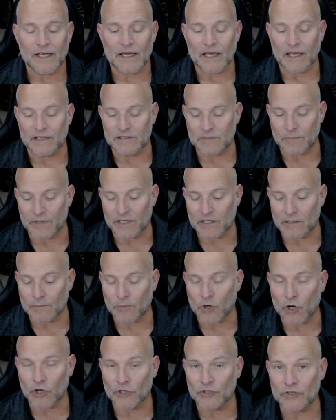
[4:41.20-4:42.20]
depending
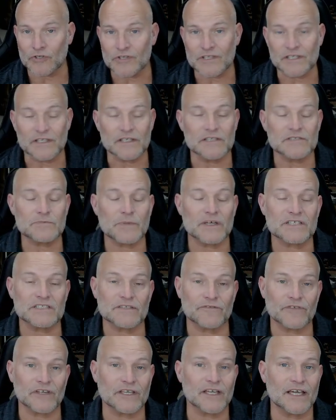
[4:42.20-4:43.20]
upon the
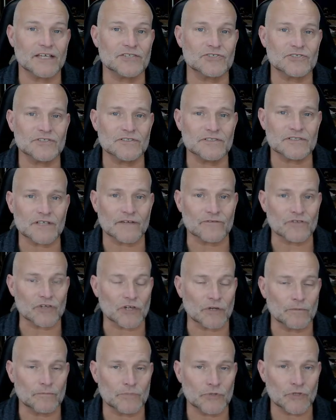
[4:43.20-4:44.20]
specifications of the
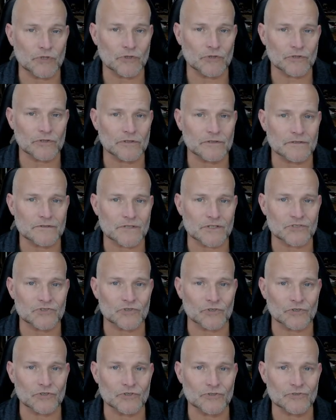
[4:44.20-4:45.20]
computer that
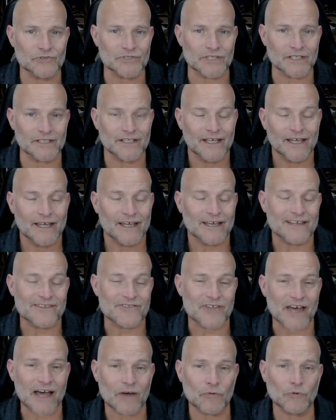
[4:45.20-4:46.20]
you're using,
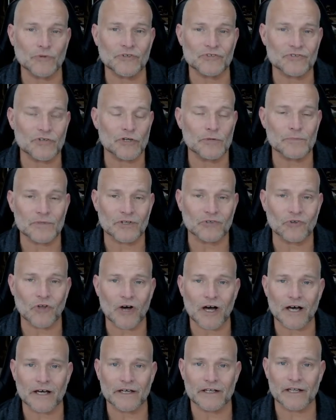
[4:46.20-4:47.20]
that will determine a
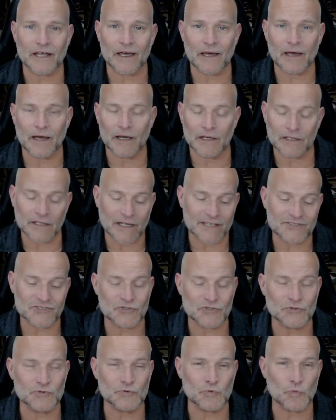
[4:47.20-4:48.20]
lot as
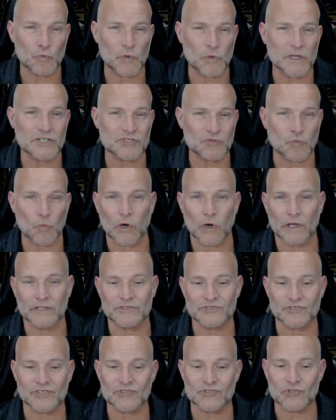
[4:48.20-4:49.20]
to which
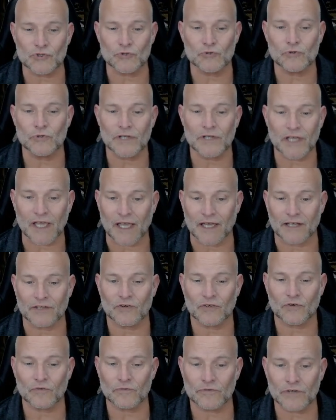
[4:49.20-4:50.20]
ones that you can
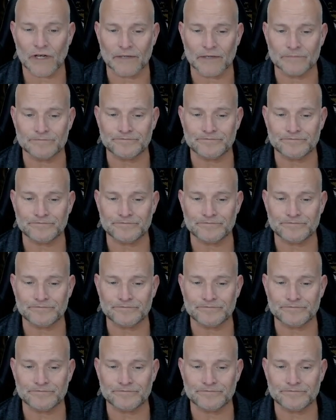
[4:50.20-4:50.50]
run.